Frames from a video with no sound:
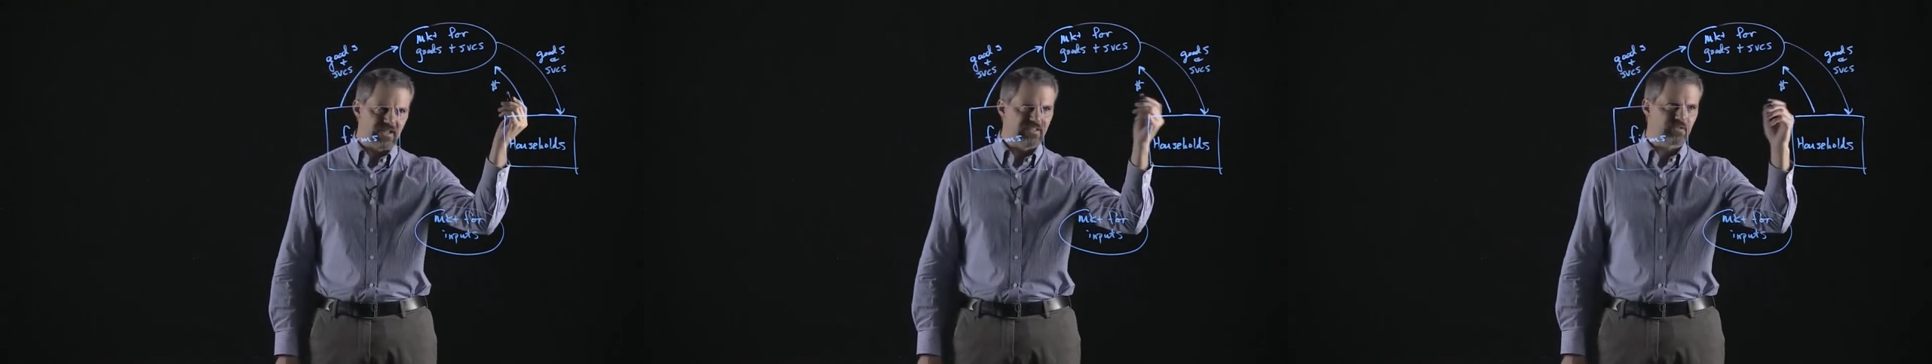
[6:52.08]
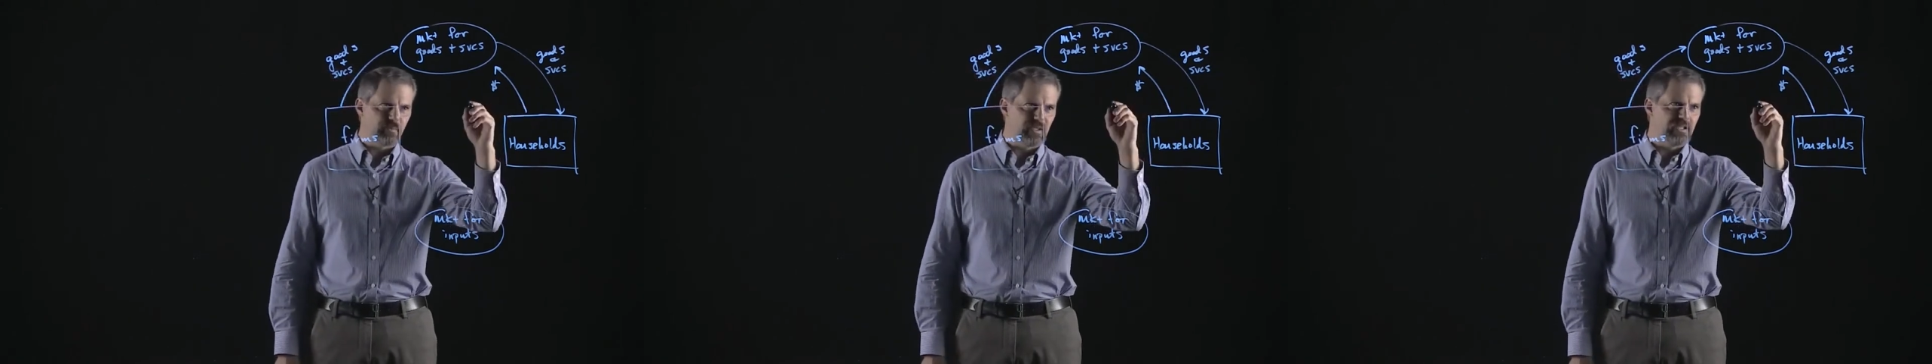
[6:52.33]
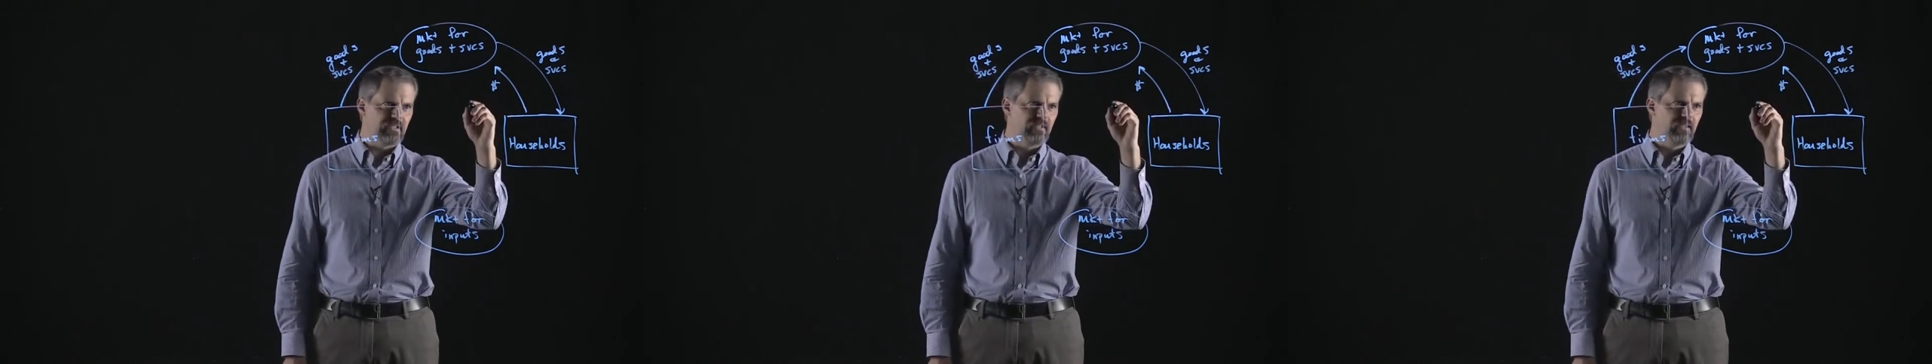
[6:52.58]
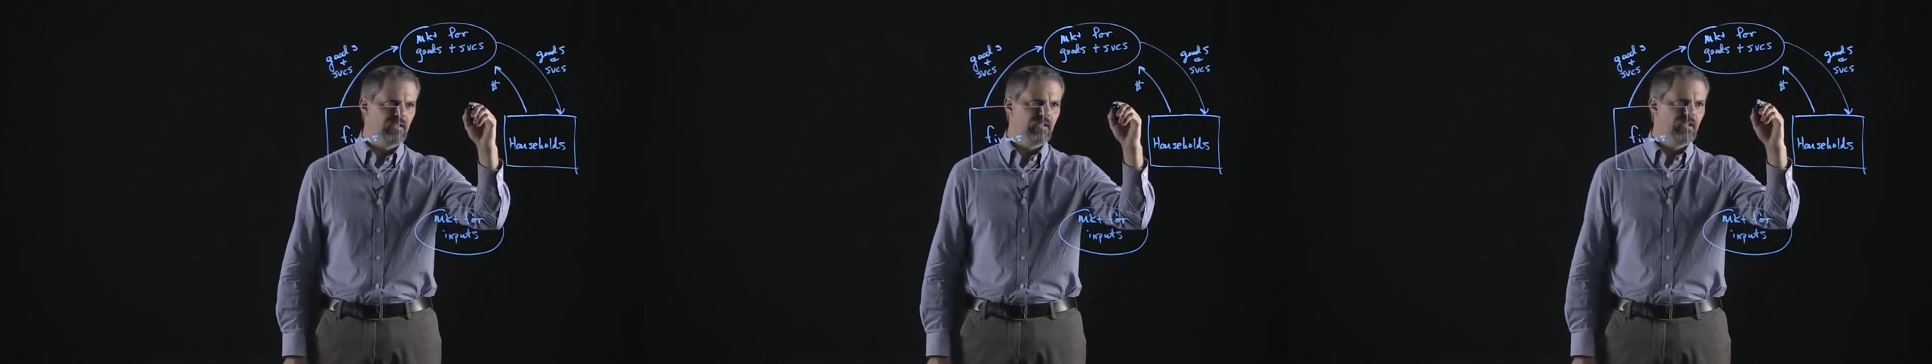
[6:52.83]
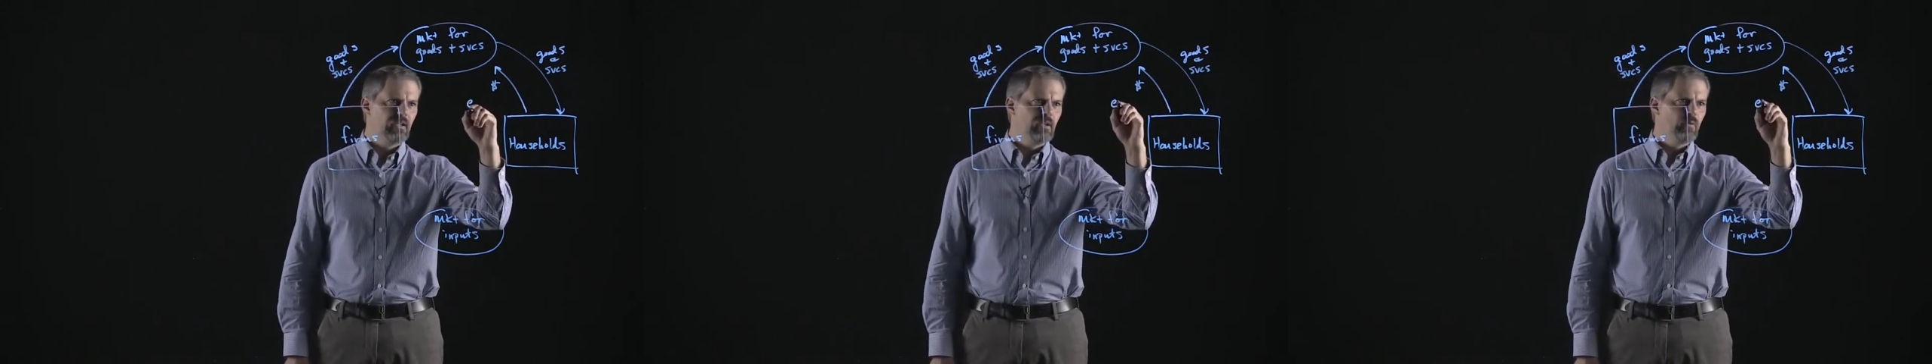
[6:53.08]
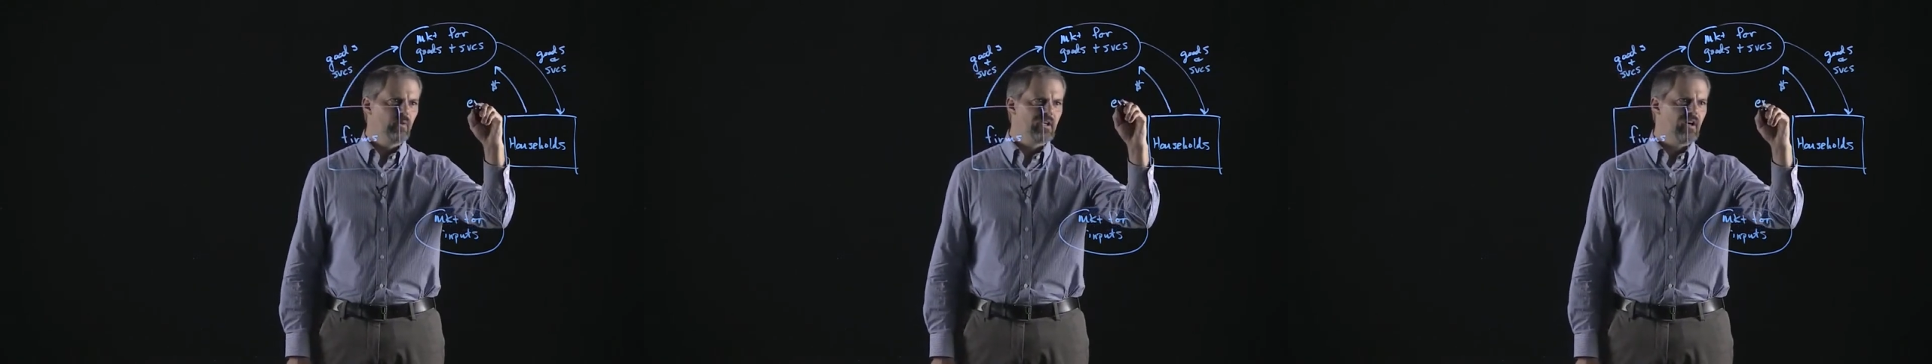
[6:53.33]
they spend,
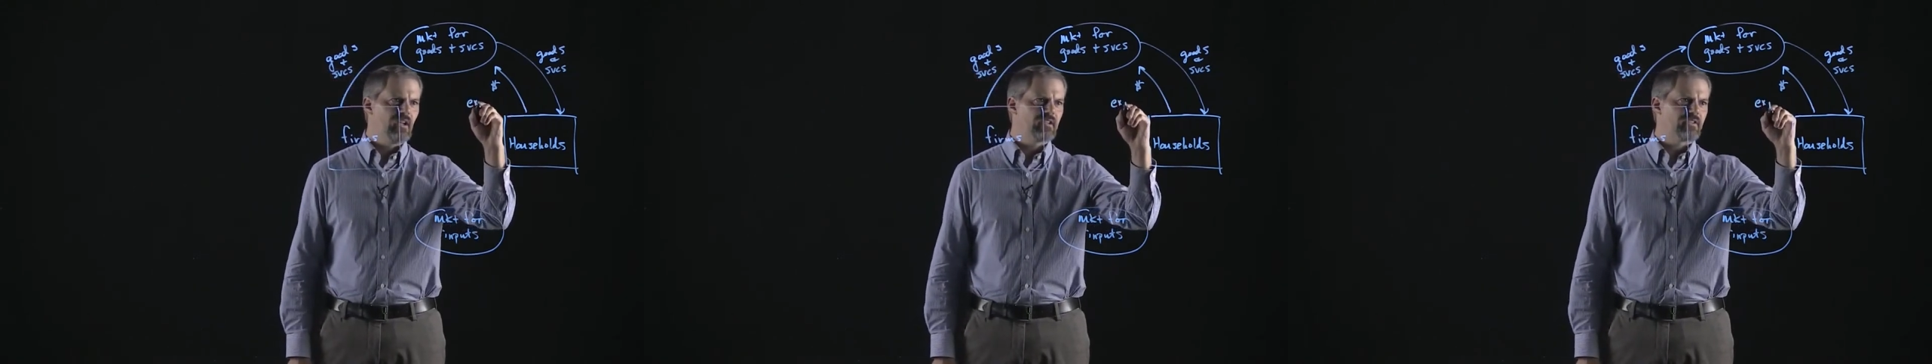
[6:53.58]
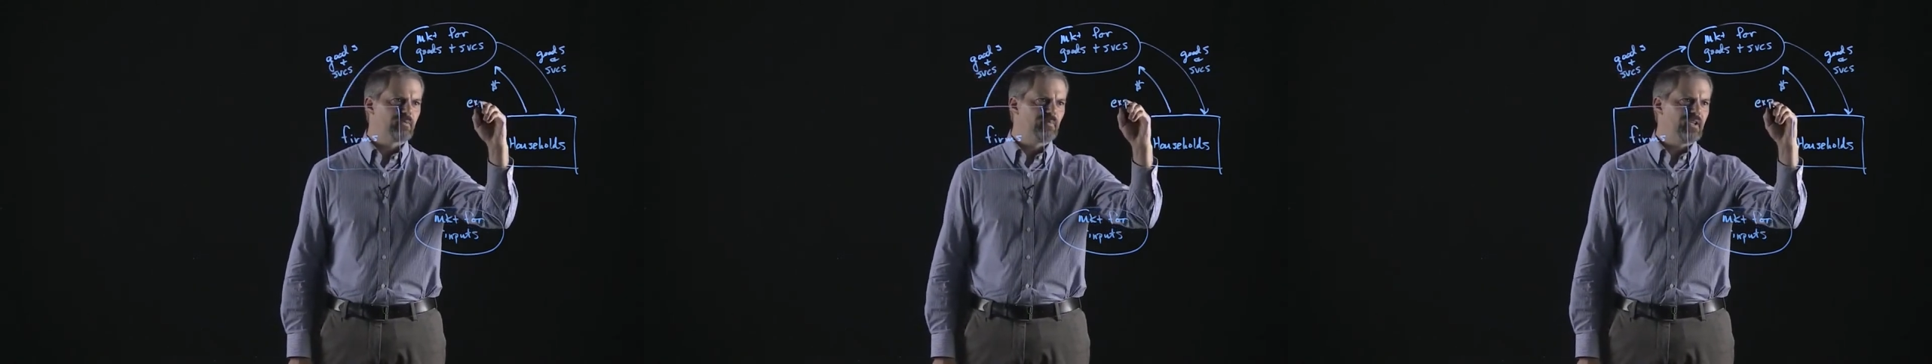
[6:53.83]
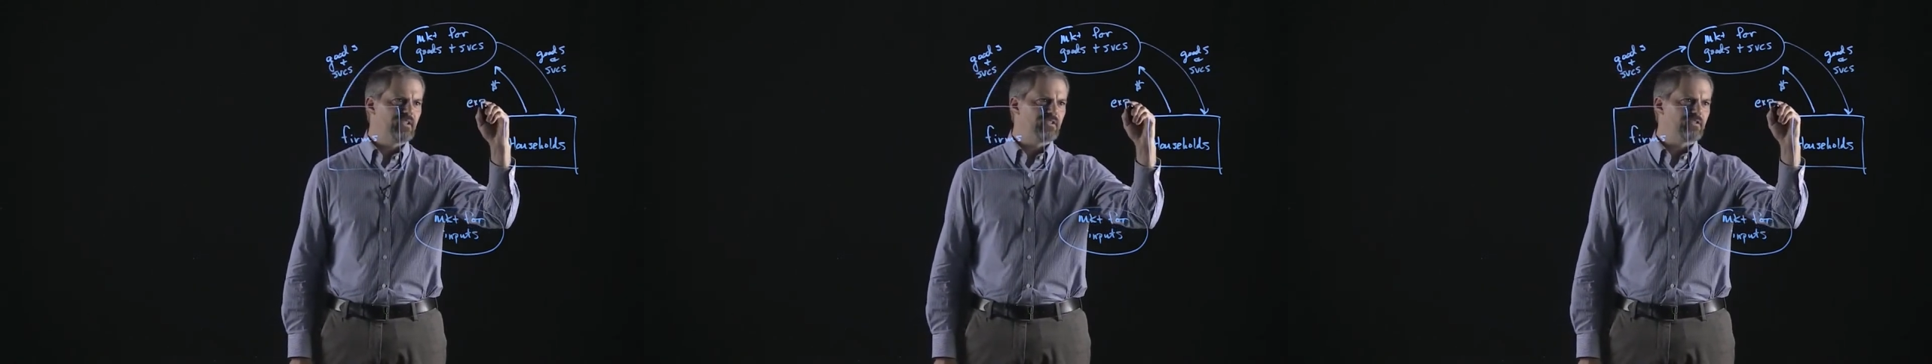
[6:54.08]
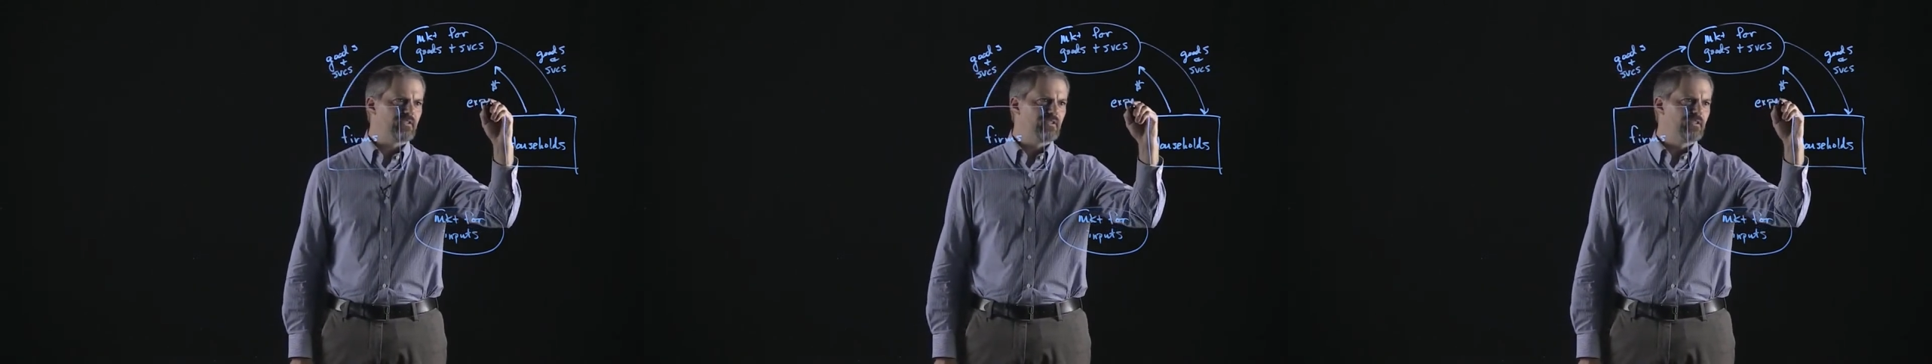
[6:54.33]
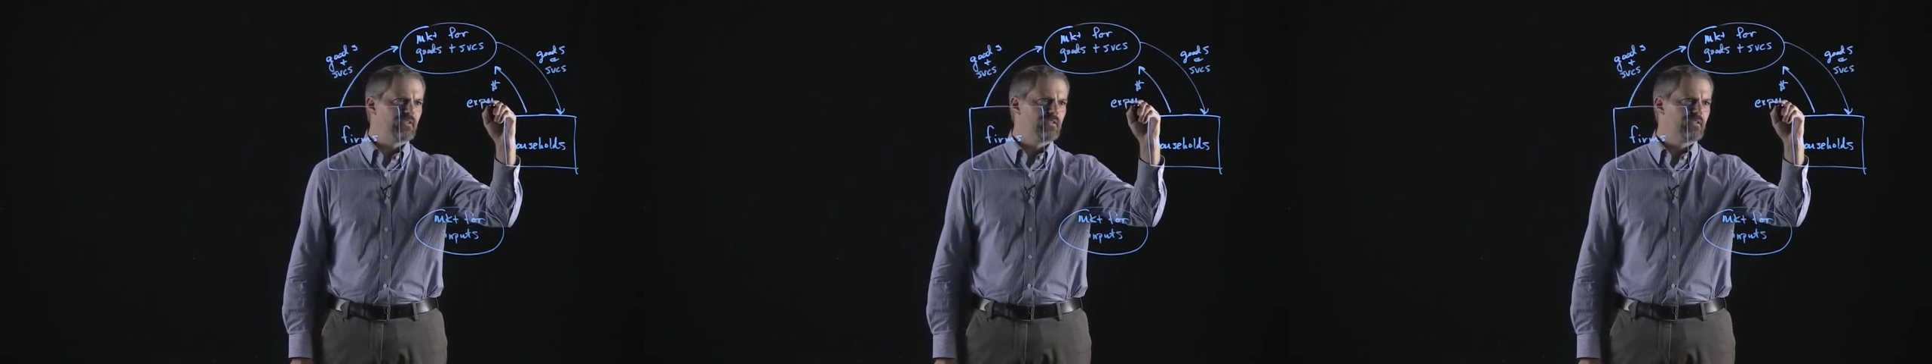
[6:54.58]
we call expenditure.